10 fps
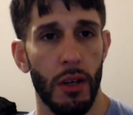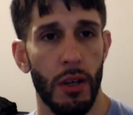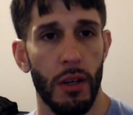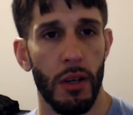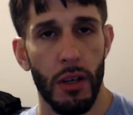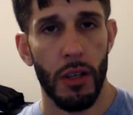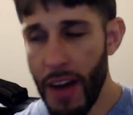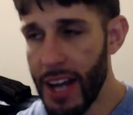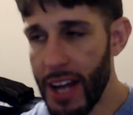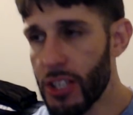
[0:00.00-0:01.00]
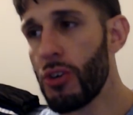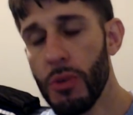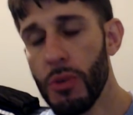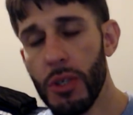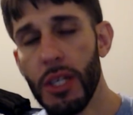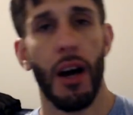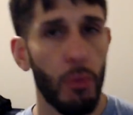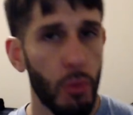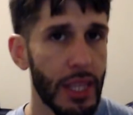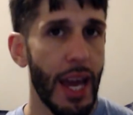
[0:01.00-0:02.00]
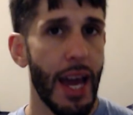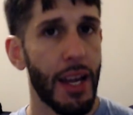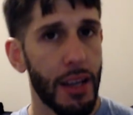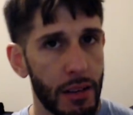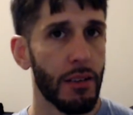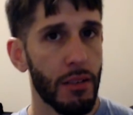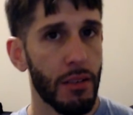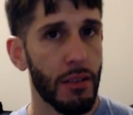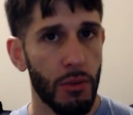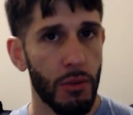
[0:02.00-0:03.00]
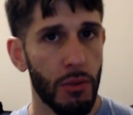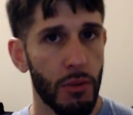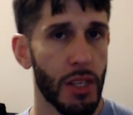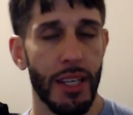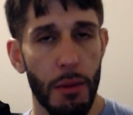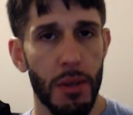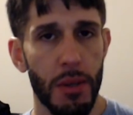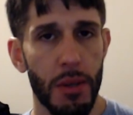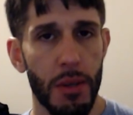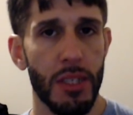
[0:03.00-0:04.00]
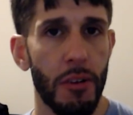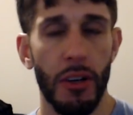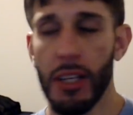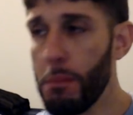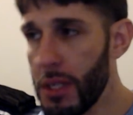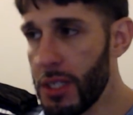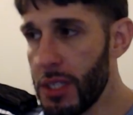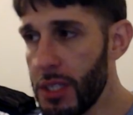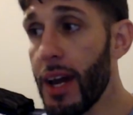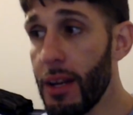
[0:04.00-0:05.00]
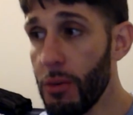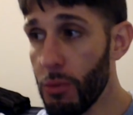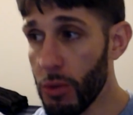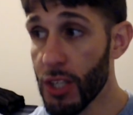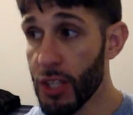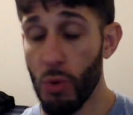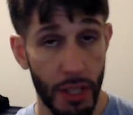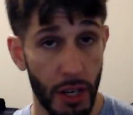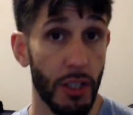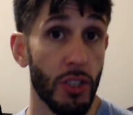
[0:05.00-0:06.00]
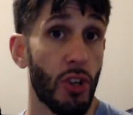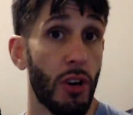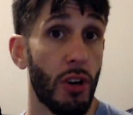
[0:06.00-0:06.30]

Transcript: The faster you get on with that, was it they say get busy living or get busy dying? Well, guess what? They're going to start.